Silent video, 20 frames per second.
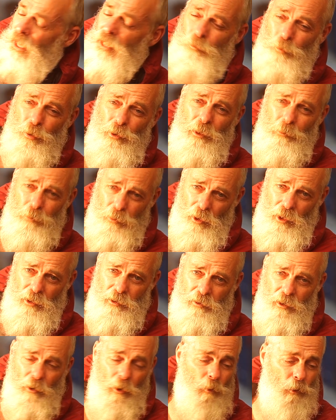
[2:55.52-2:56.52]
pretty
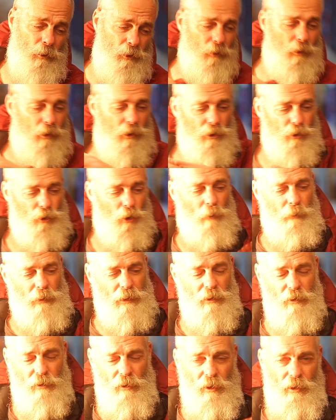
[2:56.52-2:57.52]
bright. So it will do a good job
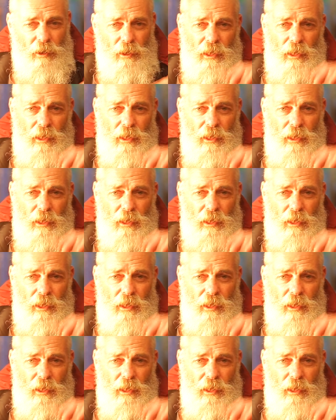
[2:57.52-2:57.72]
inside an